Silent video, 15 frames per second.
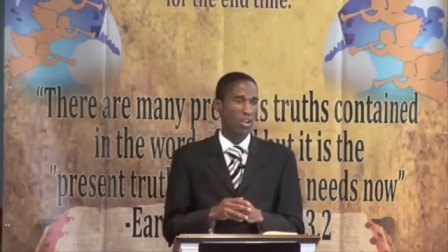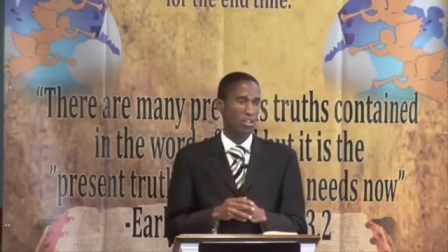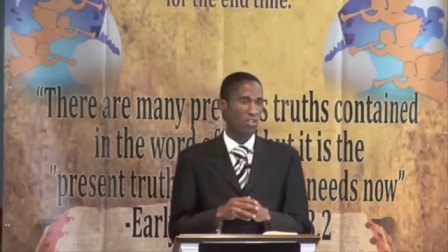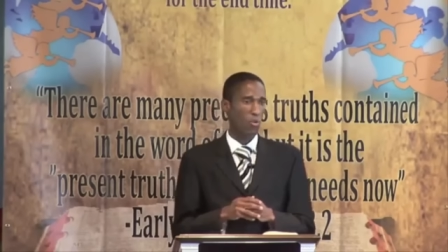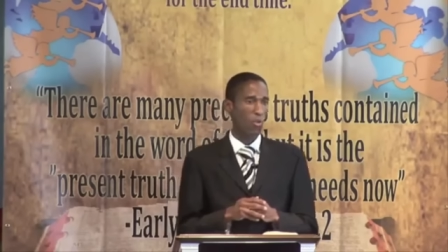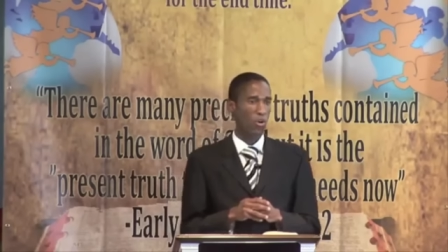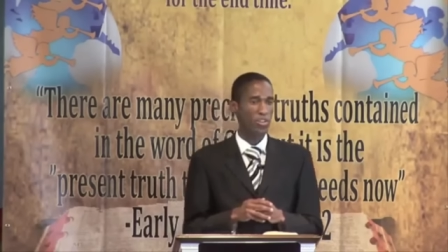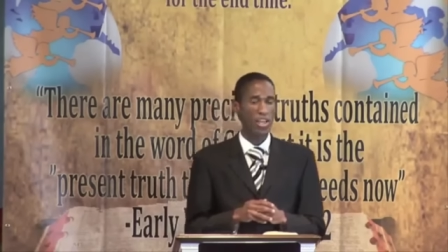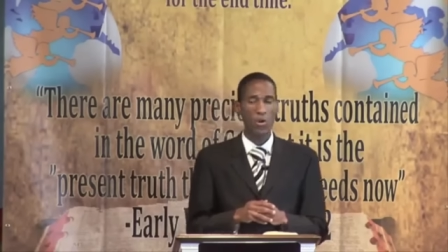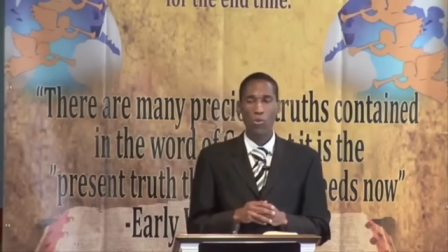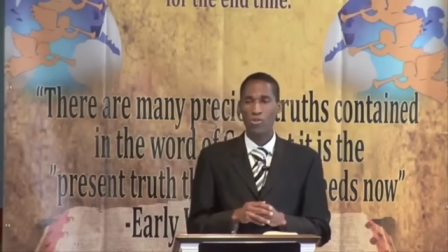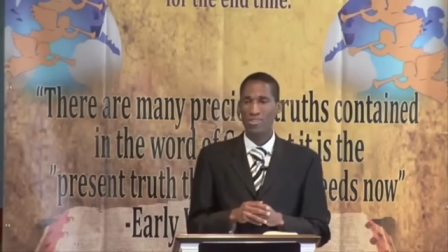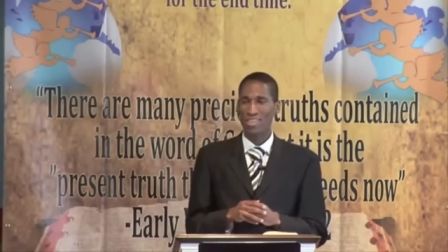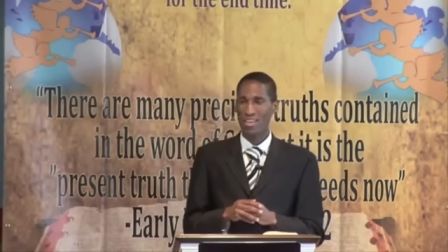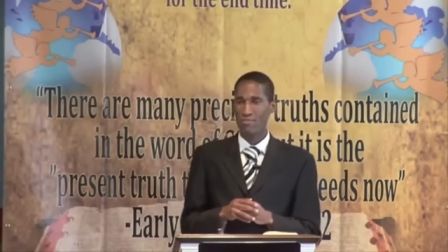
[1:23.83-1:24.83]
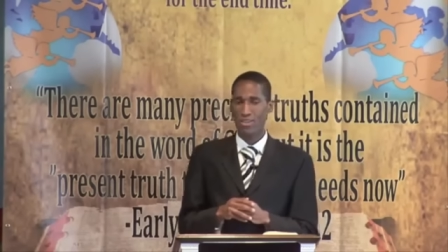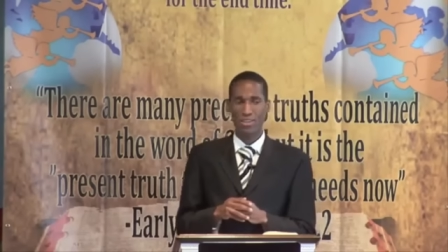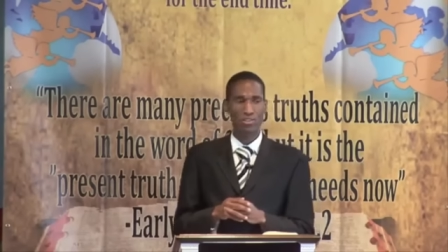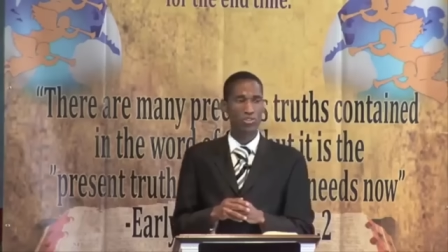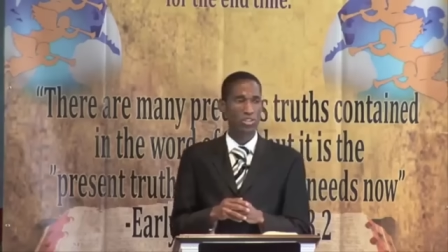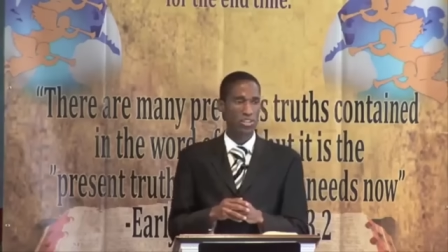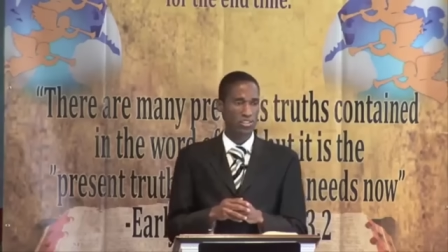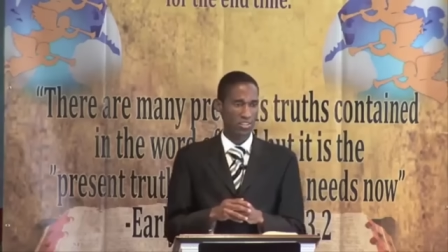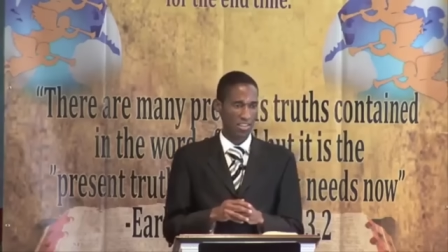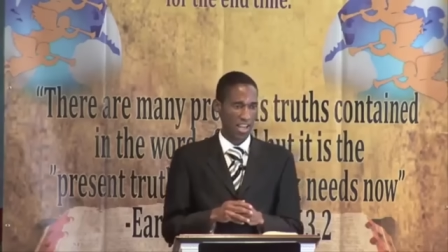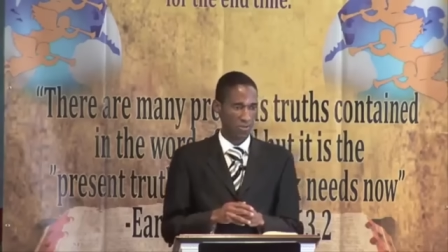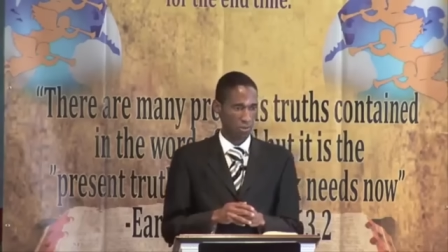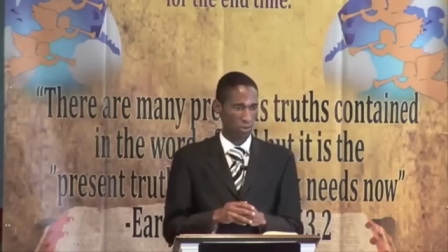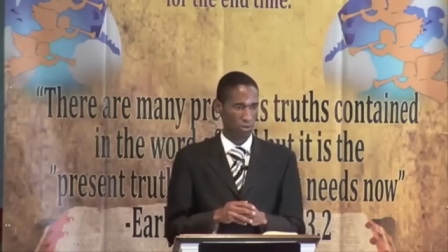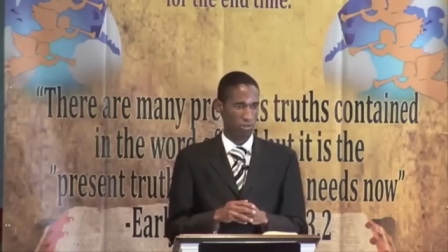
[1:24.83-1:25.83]
the one that was given to the
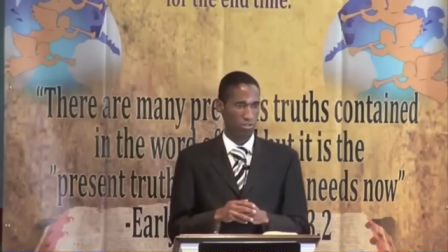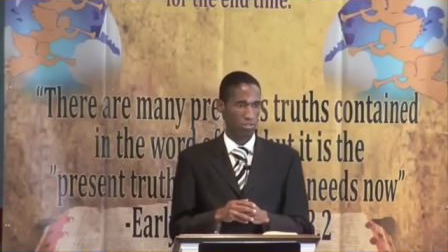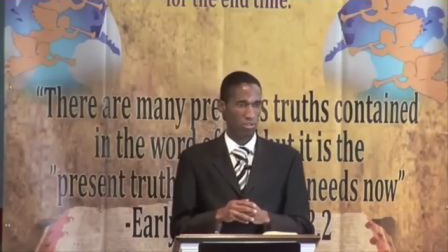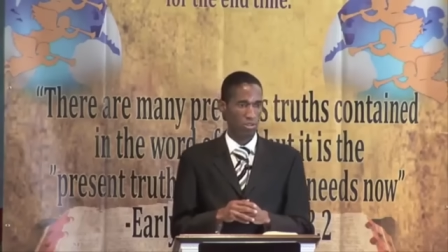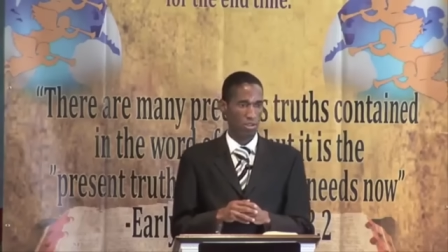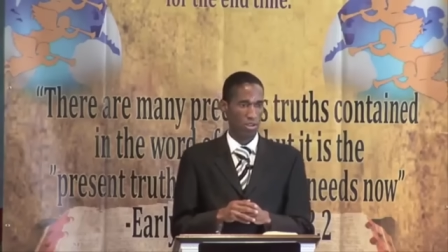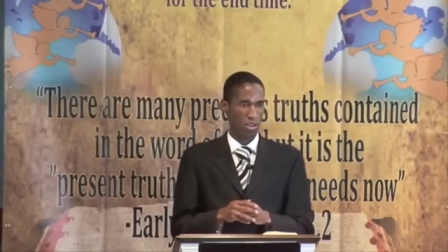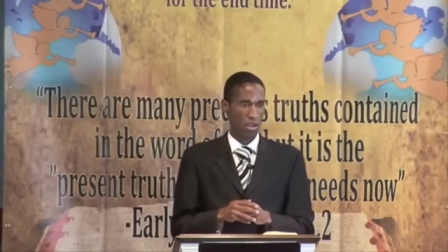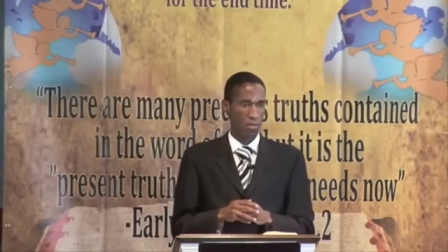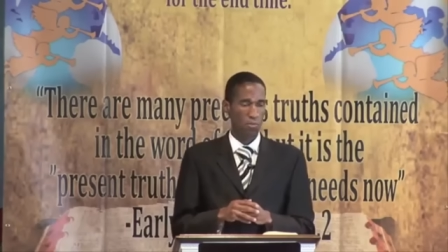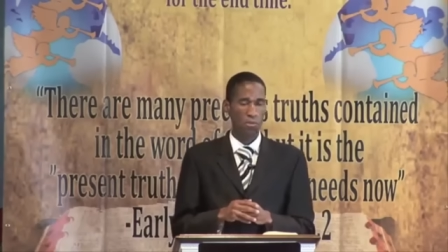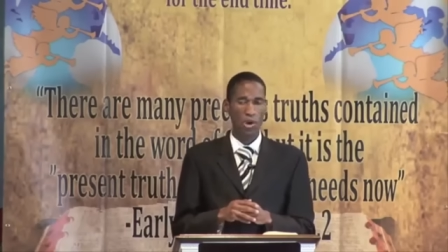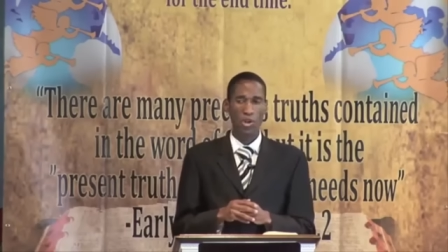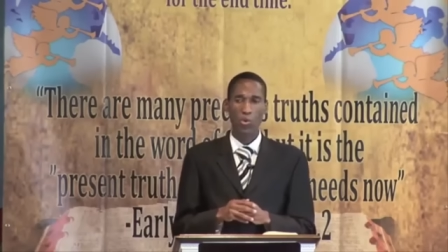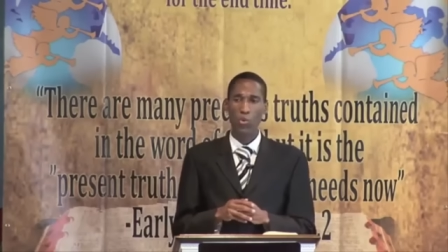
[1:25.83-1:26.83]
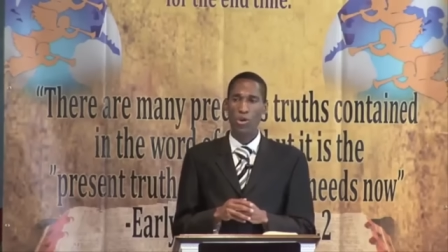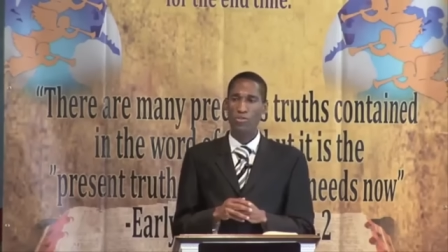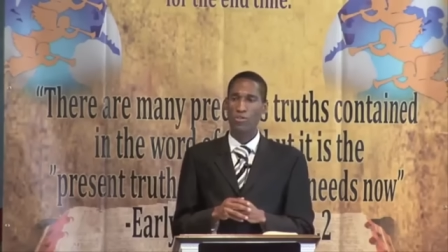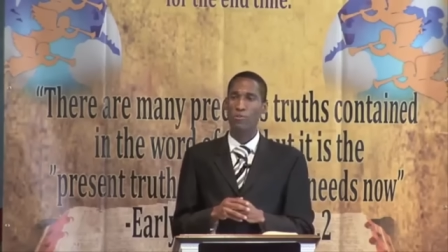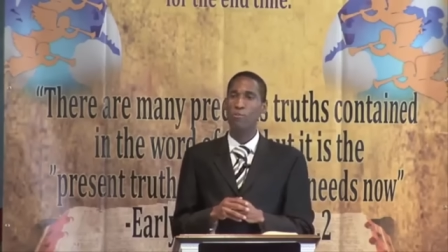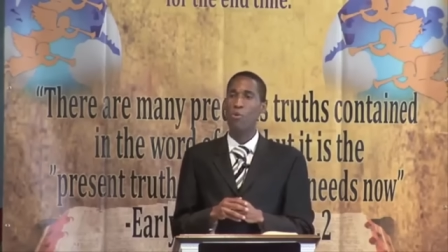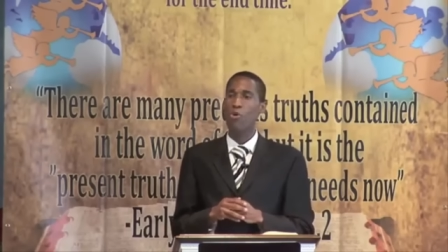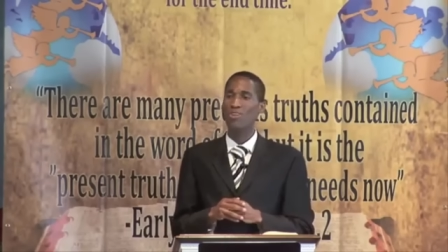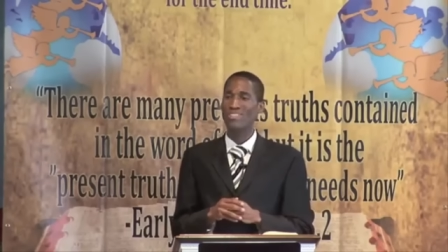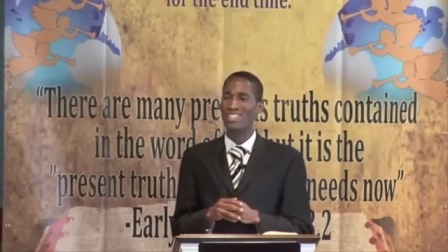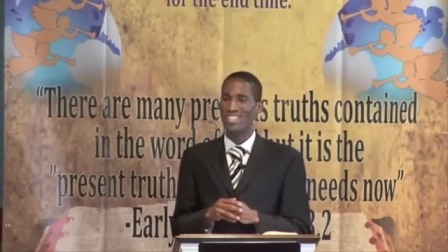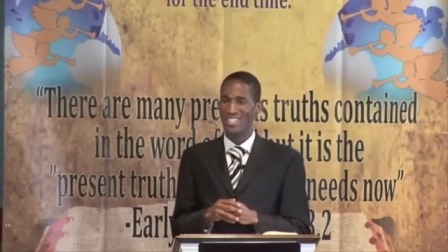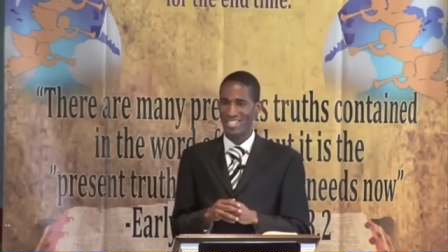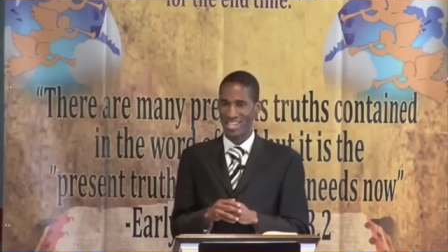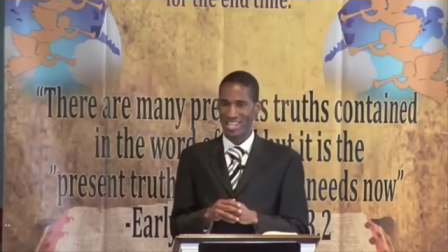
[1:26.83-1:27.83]
disciples, but with more
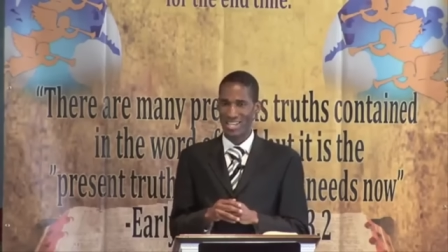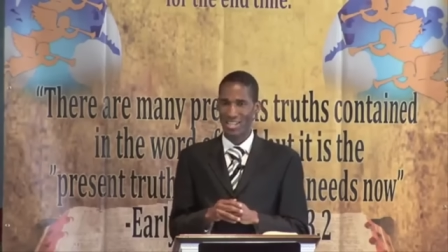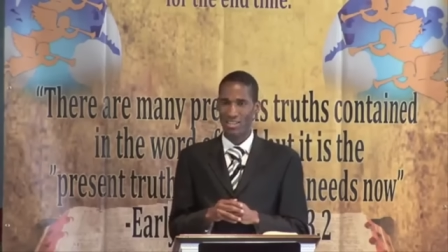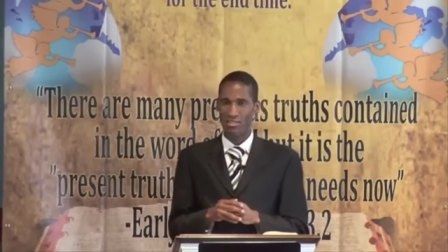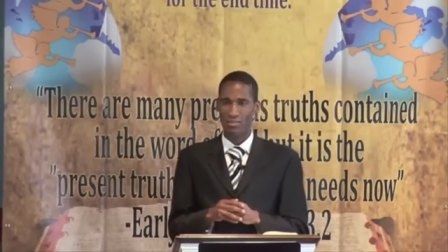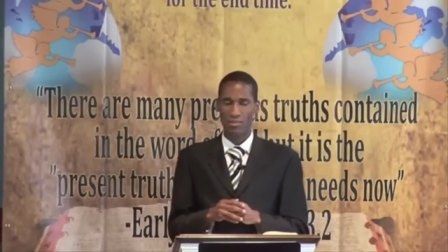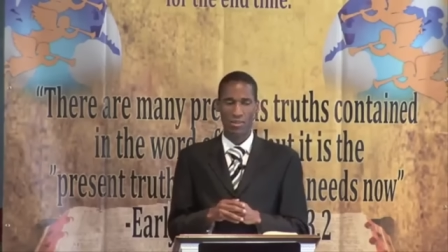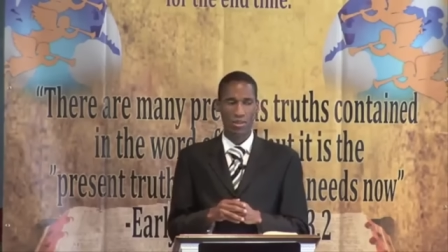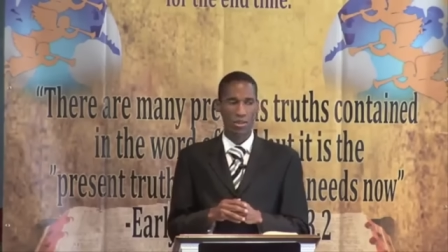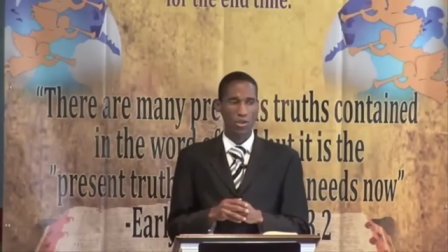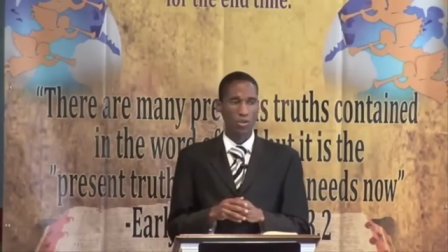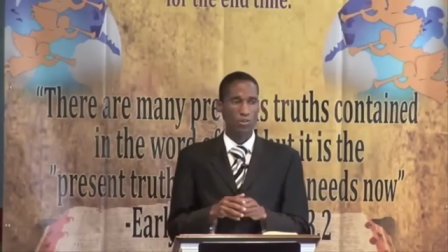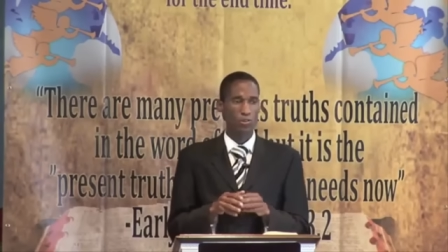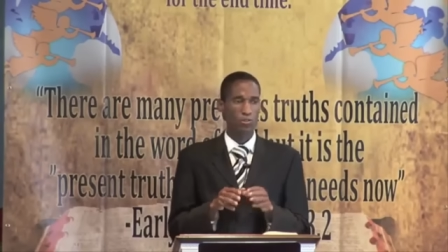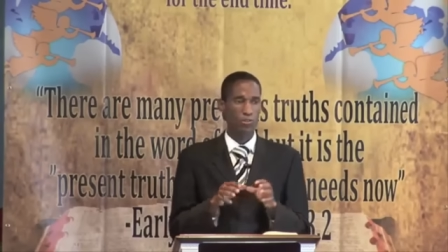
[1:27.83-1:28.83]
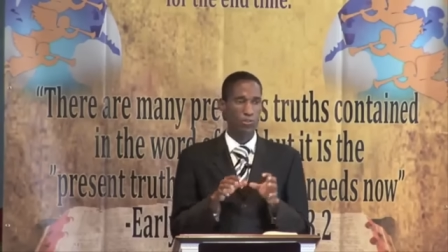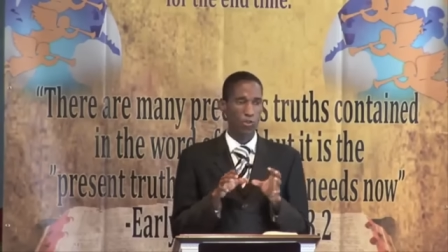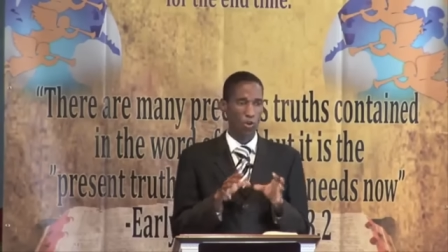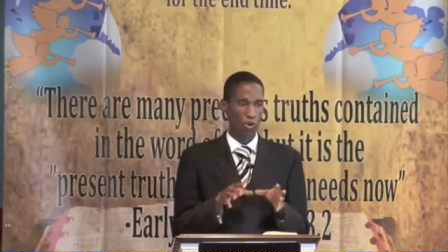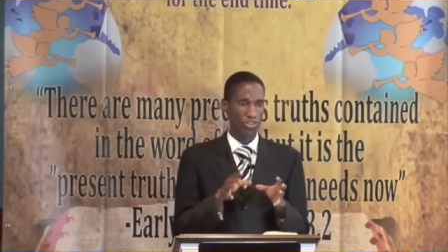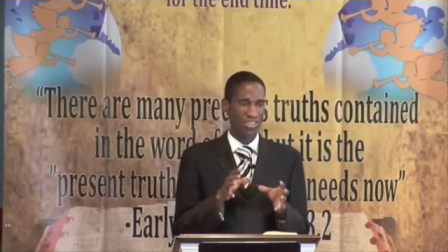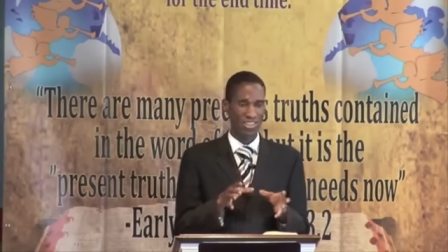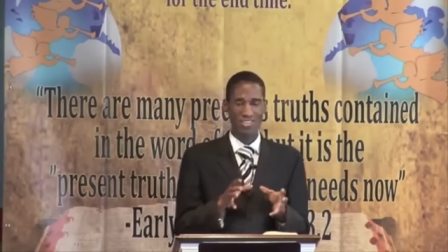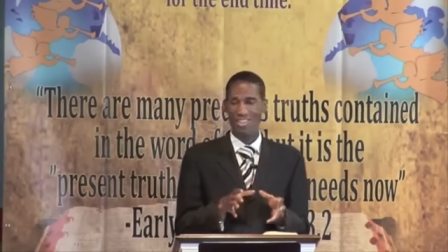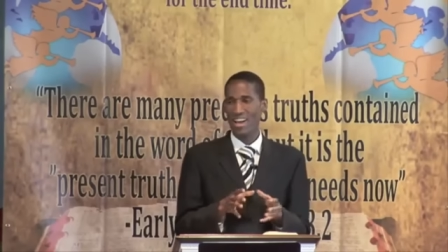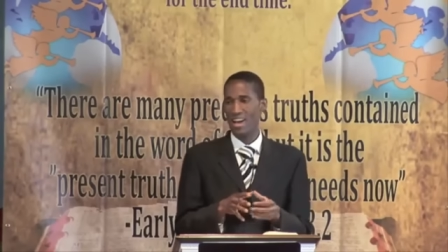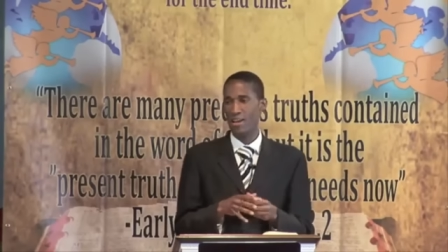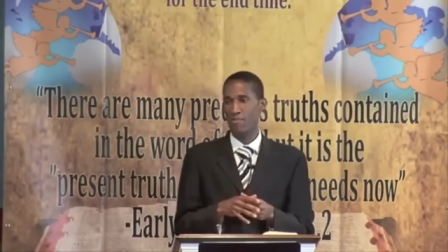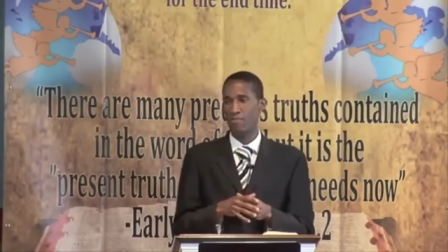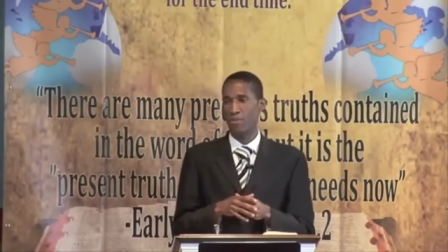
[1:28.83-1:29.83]
detail for this
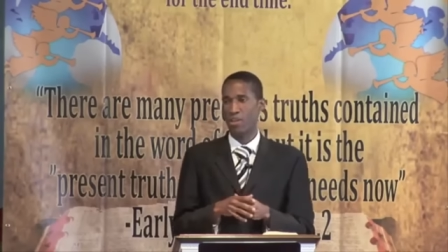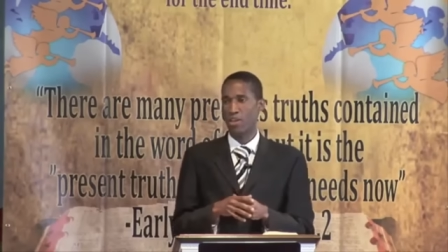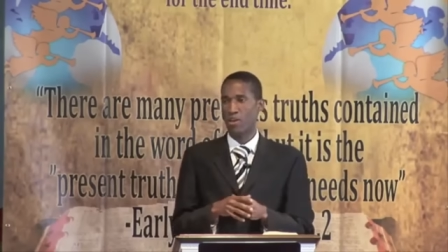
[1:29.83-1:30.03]
time,